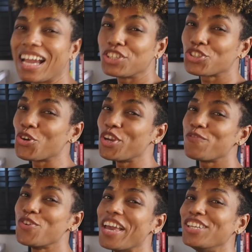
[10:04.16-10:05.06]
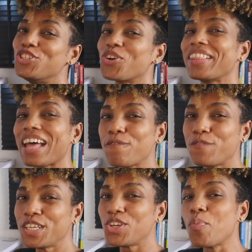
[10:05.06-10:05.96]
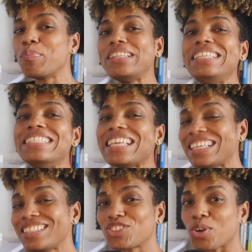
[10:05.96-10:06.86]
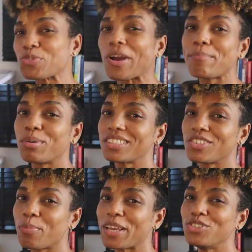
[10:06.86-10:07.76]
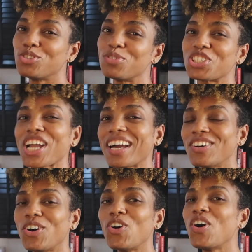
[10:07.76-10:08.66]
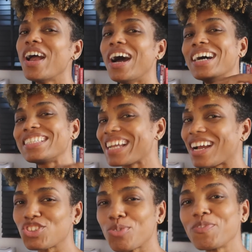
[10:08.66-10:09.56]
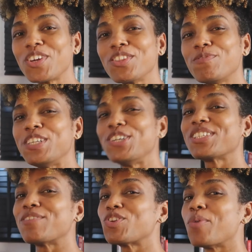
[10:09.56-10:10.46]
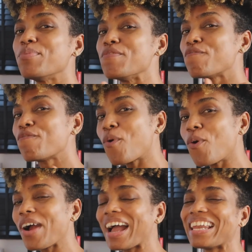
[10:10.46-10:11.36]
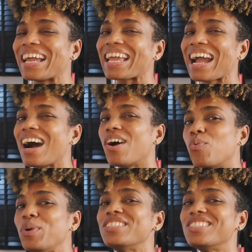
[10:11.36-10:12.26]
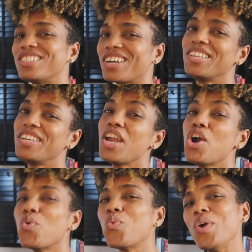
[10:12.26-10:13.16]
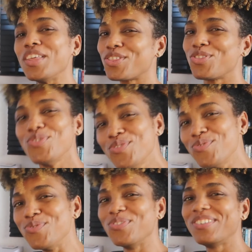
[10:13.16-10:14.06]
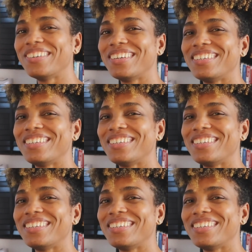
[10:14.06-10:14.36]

Hey guys, so if you enjoyed that video, please hit the subscribe button on my YouTube channel. Check out some of the other videos I've done before, and I can't wait to journey with you.